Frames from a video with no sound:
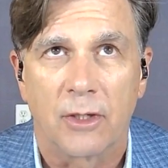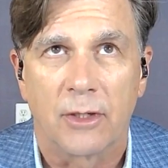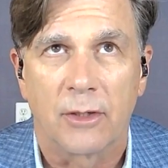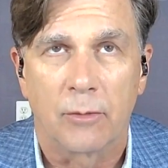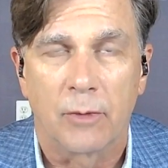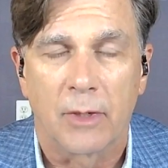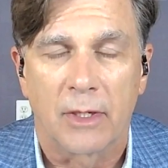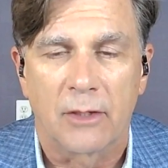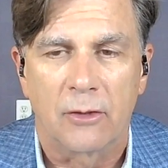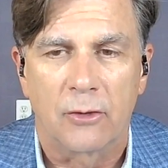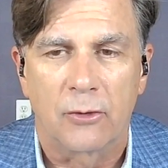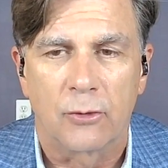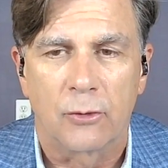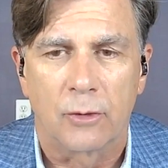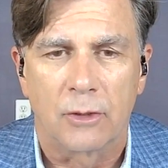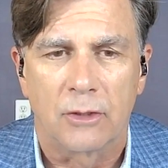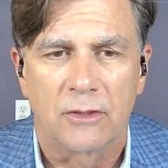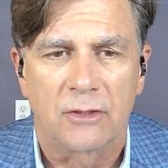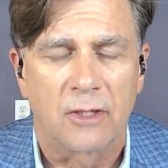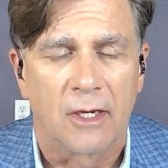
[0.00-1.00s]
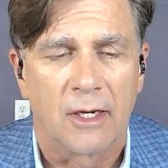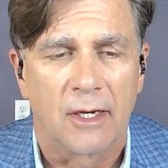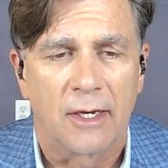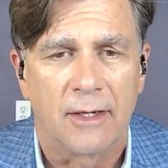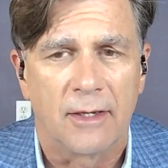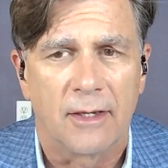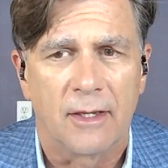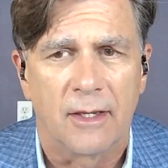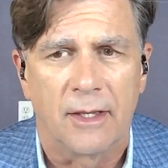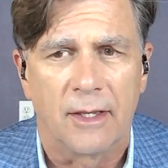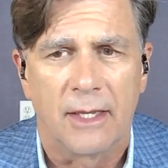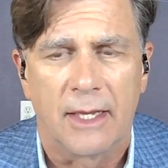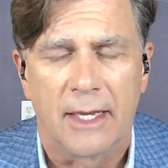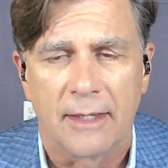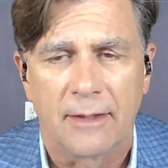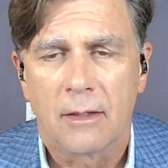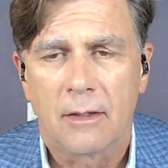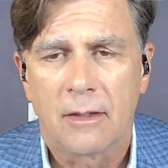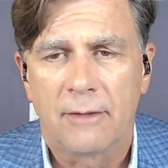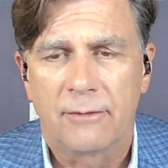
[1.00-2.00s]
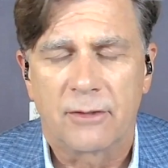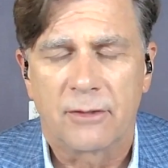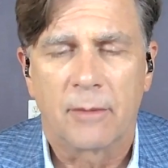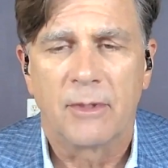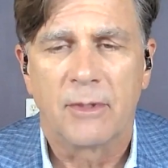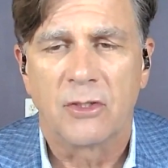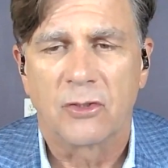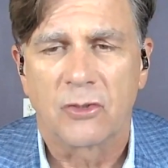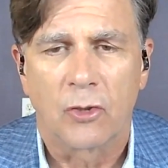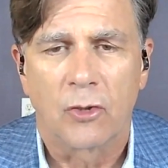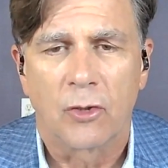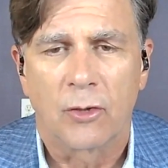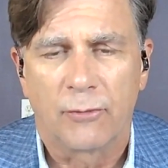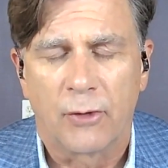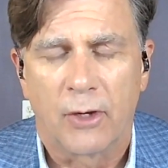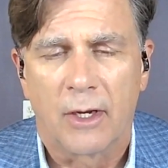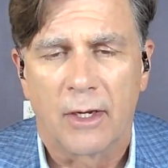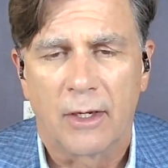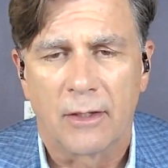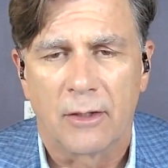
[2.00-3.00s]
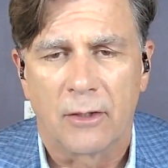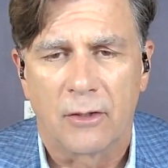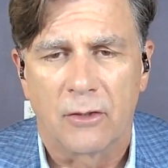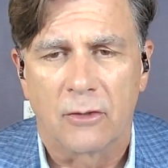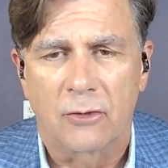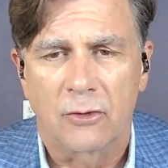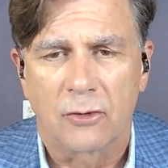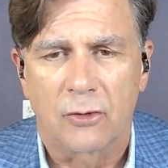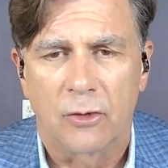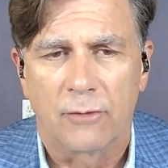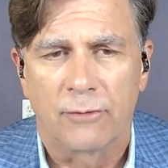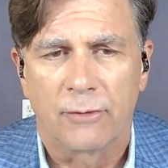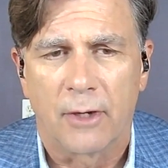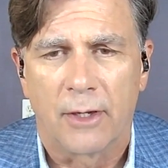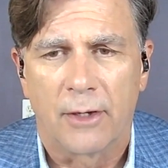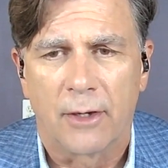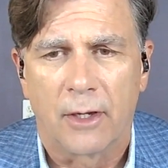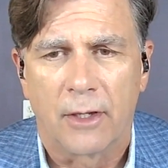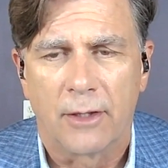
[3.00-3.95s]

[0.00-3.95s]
the regulatory side in that if somebody's certified, they're certified on